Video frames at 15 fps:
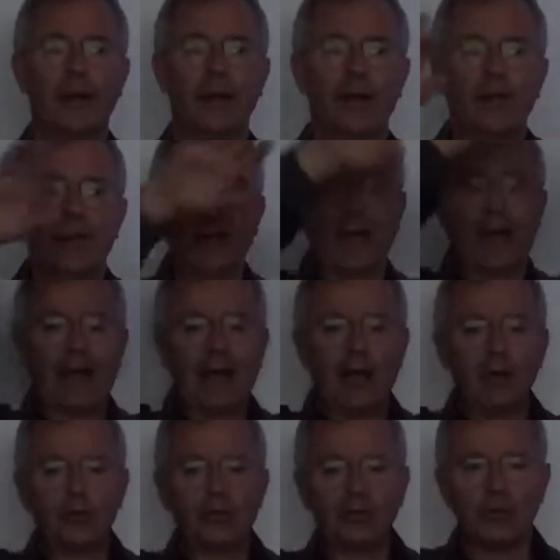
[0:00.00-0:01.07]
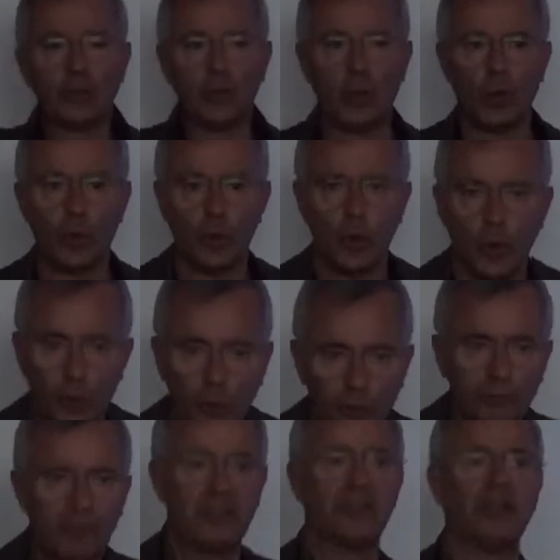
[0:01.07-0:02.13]
and think, how does it all
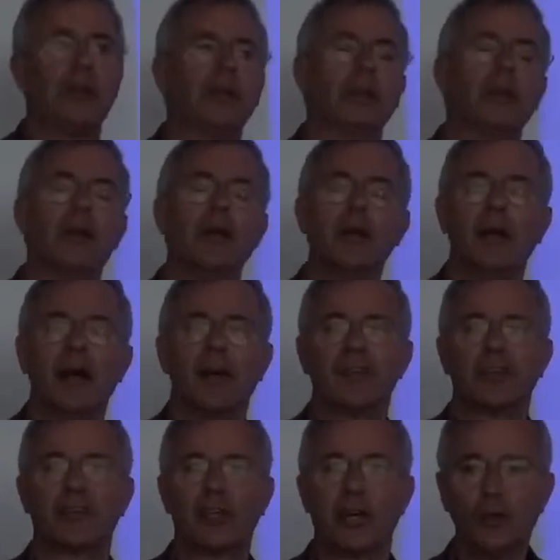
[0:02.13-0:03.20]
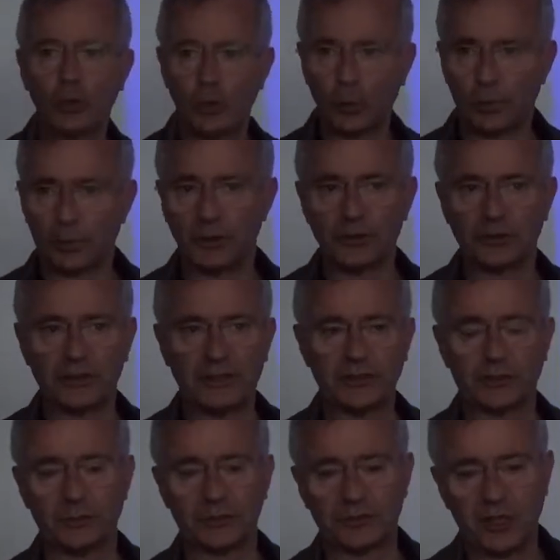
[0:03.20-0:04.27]
fit in as a total process
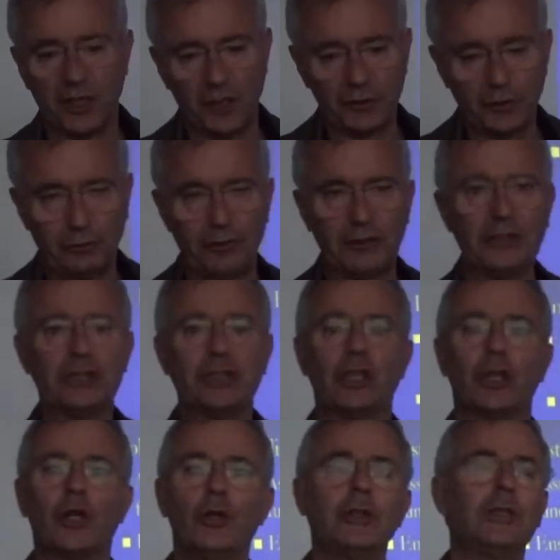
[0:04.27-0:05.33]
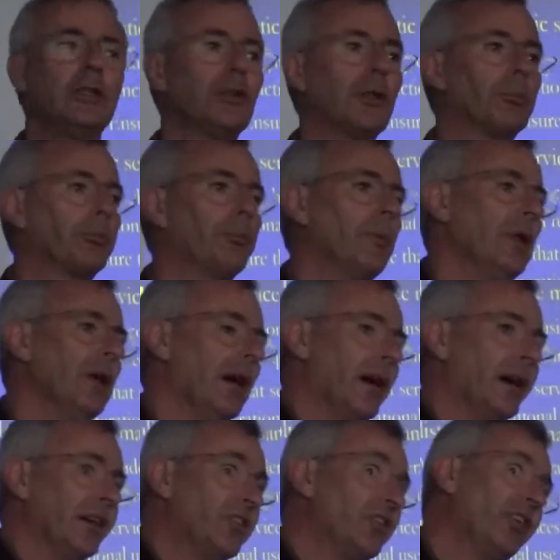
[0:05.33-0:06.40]
from start to finish, including the
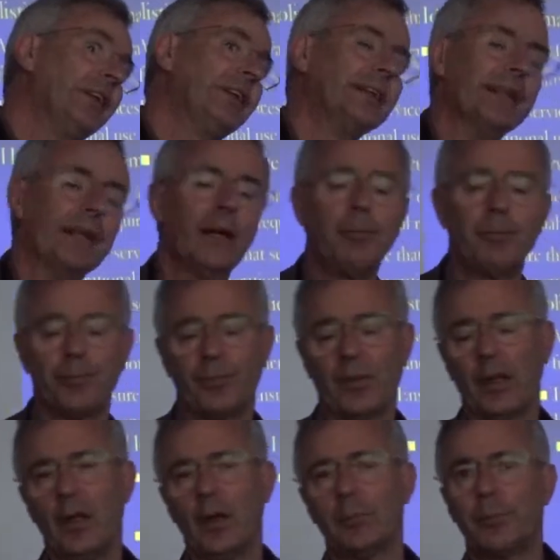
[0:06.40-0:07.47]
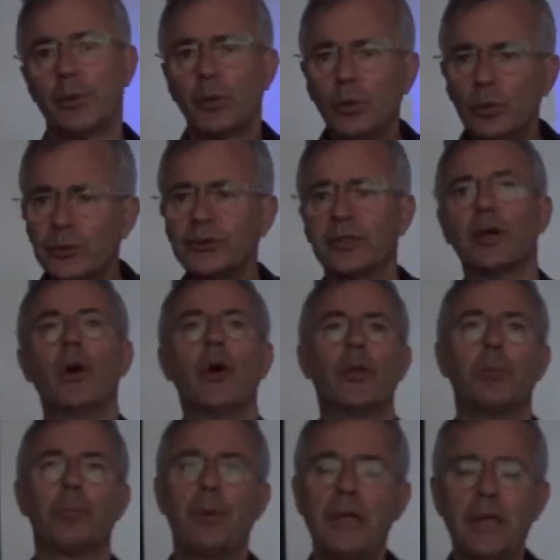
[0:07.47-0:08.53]
IT, yeah, but also the
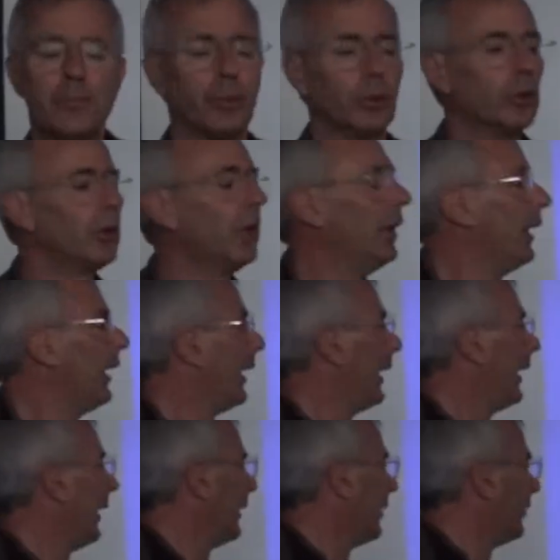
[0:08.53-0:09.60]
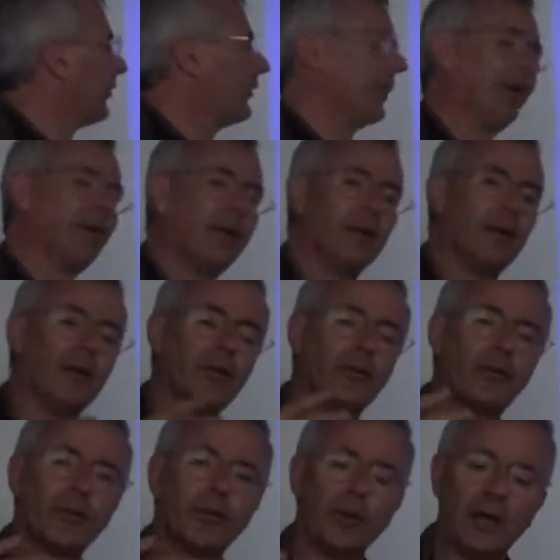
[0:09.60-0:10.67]
people and
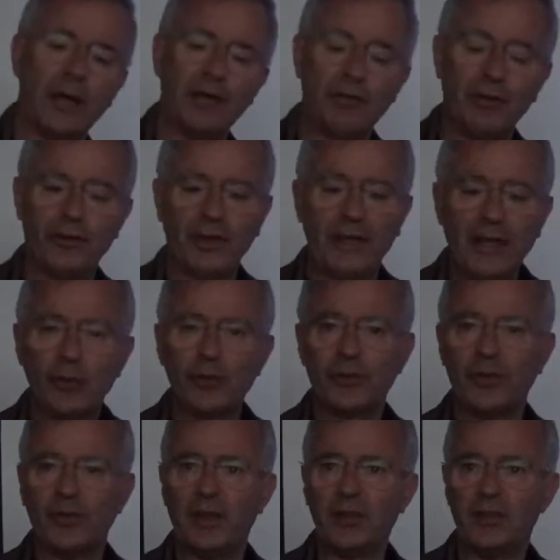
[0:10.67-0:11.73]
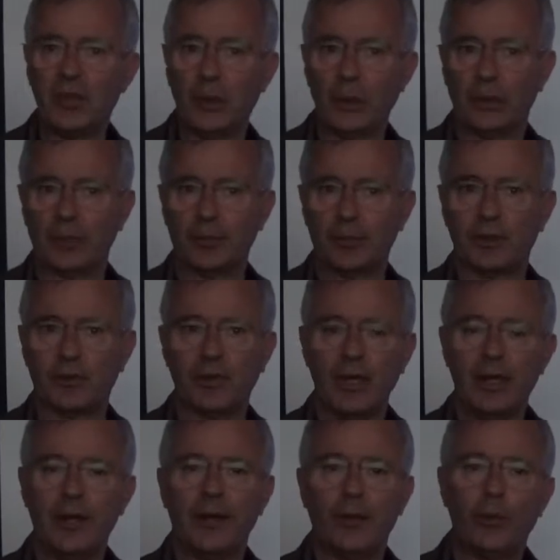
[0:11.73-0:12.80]
everything else that they're doing. Because
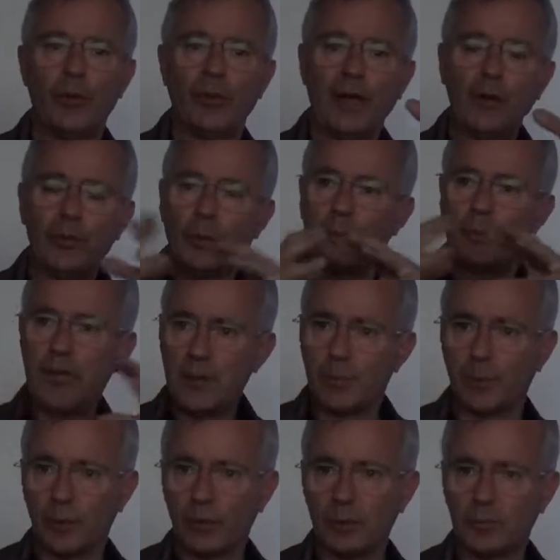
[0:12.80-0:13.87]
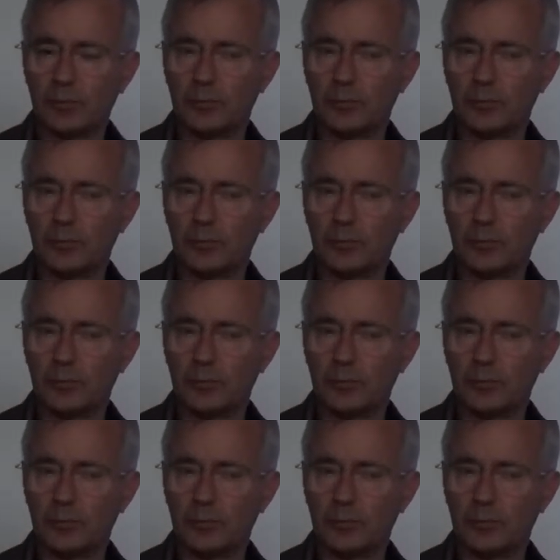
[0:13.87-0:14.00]
without the people,